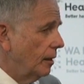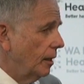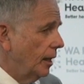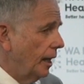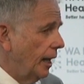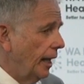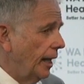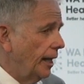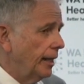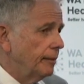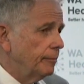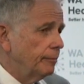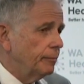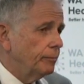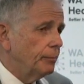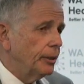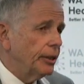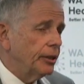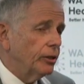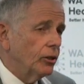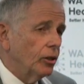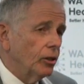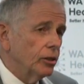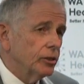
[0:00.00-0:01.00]
And
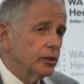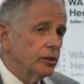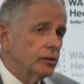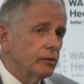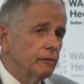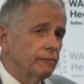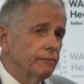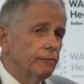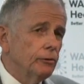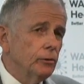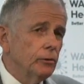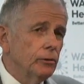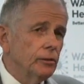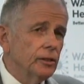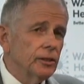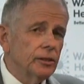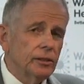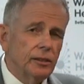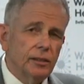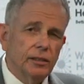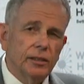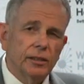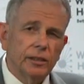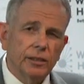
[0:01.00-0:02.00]
because
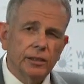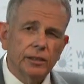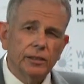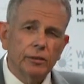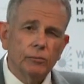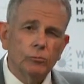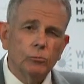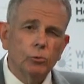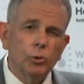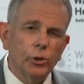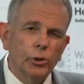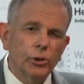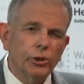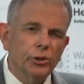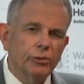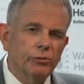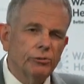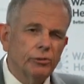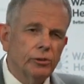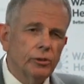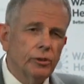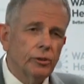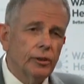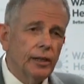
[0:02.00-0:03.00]
the system works
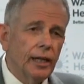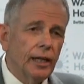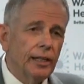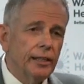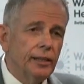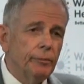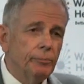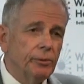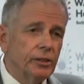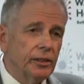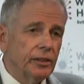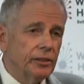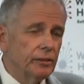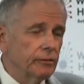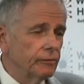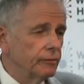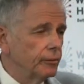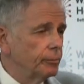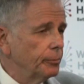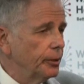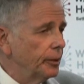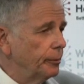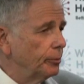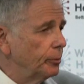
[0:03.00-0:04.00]
for 80% of
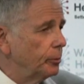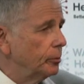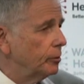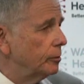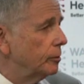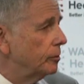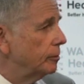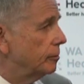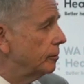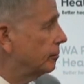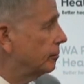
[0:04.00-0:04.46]
the people